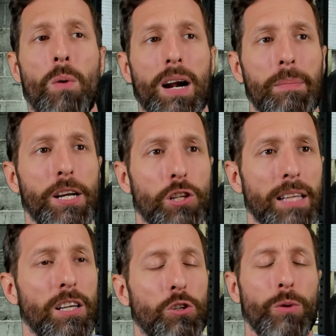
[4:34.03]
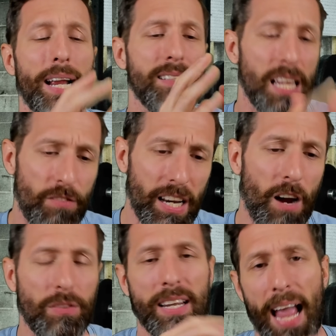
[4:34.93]
wanted to make sure that the creativity
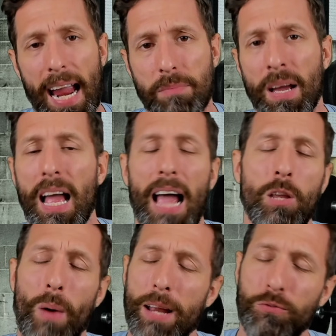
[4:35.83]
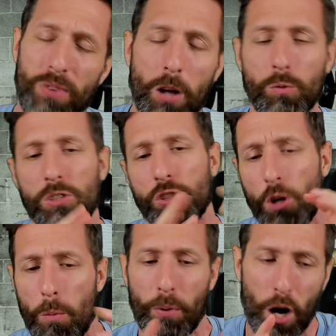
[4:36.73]
of the game and the way it felt was
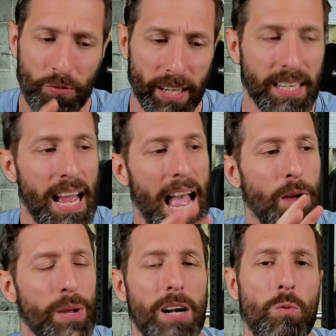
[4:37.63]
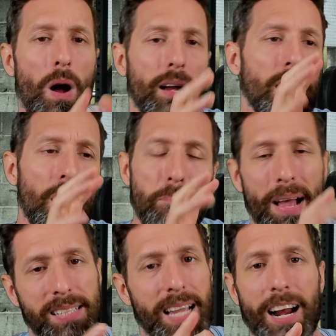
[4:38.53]
so perfect and we didn't want to
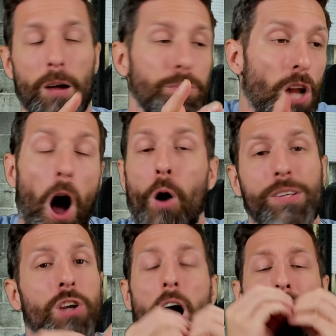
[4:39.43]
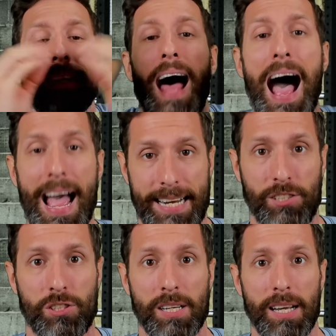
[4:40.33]
mess that up. No, it's all
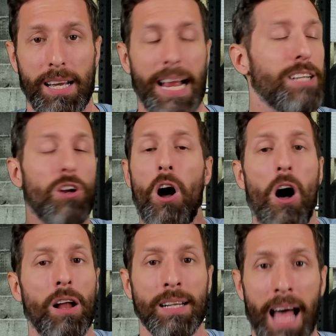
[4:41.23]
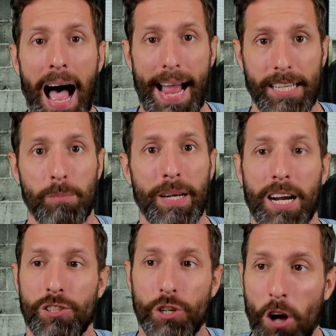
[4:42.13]
lies. It's all lies
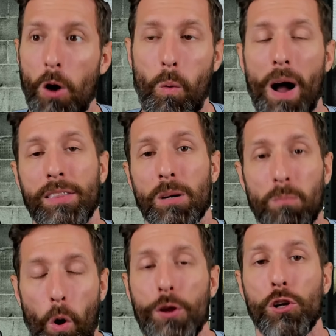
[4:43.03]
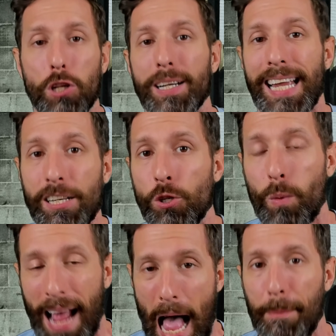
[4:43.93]
because you know what? The more you look into
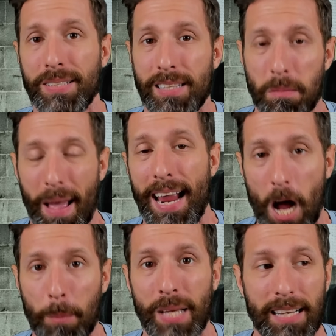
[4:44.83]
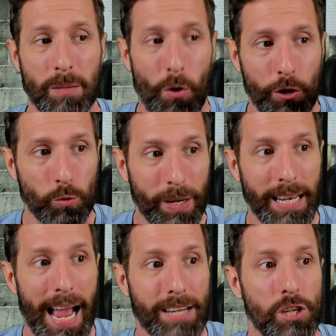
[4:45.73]
what happens in the May update, the more you
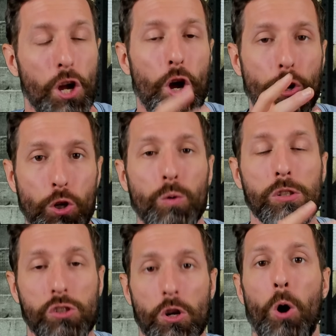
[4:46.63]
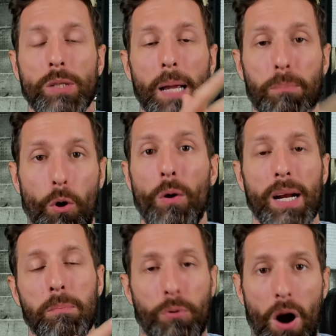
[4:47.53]
realize you were sold a
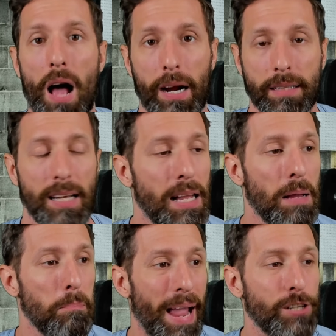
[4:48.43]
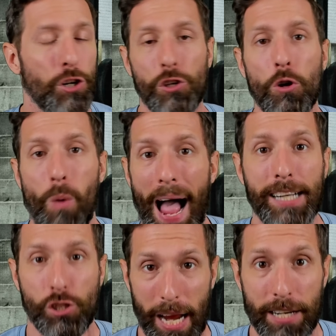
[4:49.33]
broken product major UI
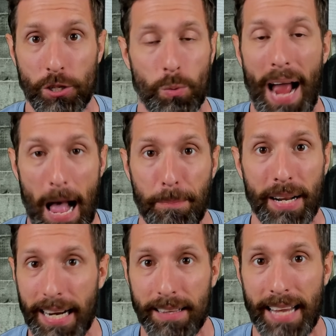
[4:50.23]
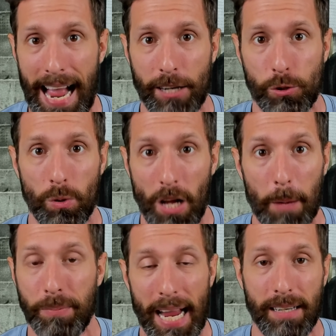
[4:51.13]
changes were happening in the actual
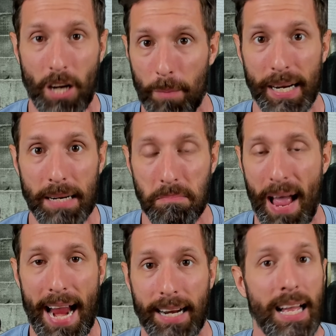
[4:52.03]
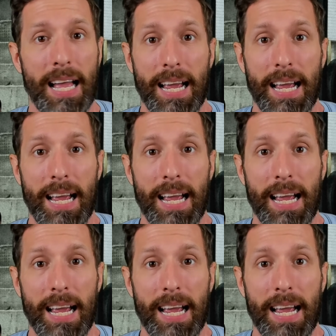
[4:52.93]
update coming in May.